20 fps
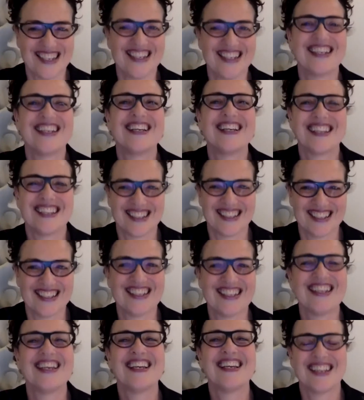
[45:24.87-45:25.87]
is doing,
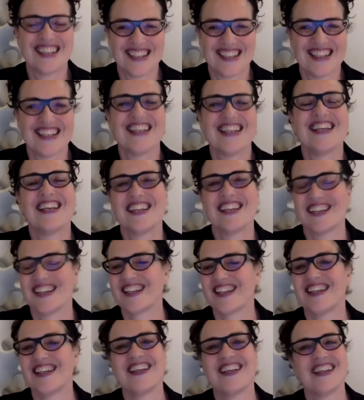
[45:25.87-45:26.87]
and that
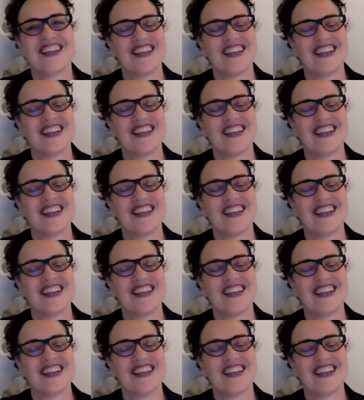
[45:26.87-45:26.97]
you know,